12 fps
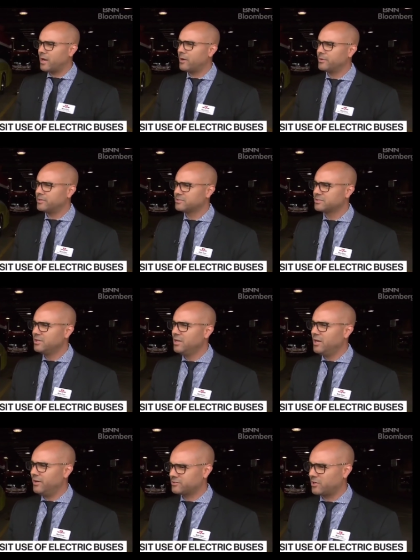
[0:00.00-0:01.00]
hours
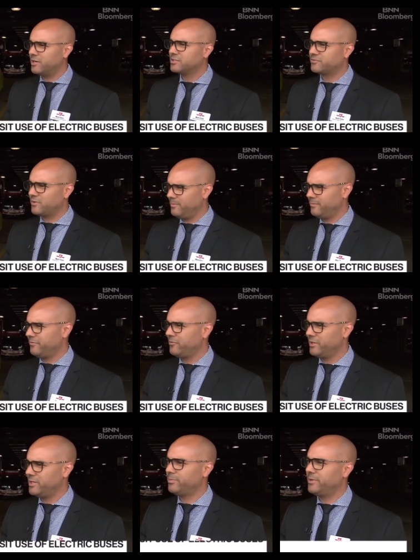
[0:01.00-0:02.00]
of charge from
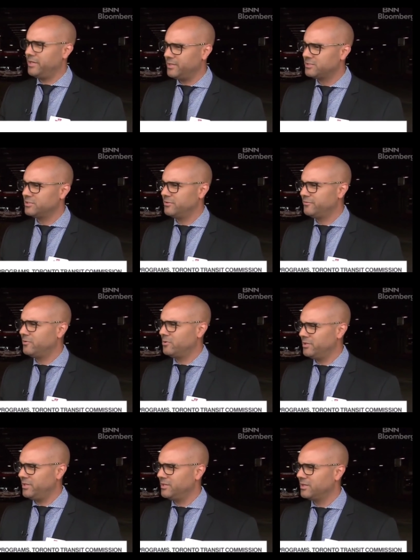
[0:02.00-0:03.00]
fully depleted to
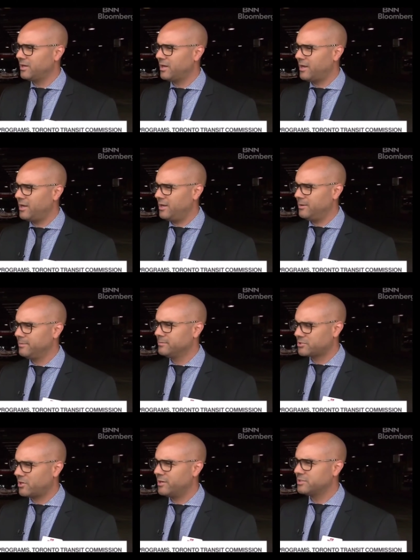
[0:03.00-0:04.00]
fully
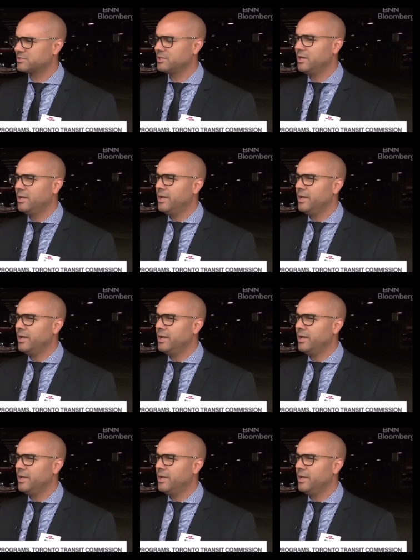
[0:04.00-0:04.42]
charged.